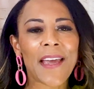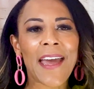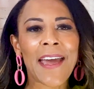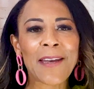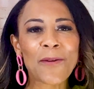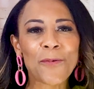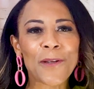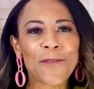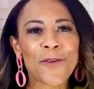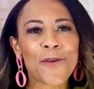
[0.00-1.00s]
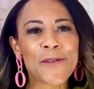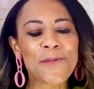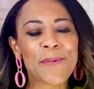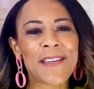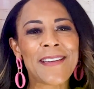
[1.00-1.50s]
And we'll, of course,
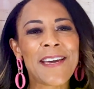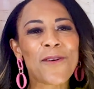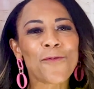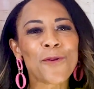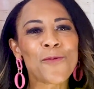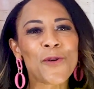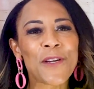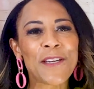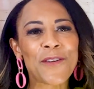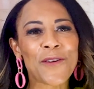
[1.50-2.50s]
be rewarding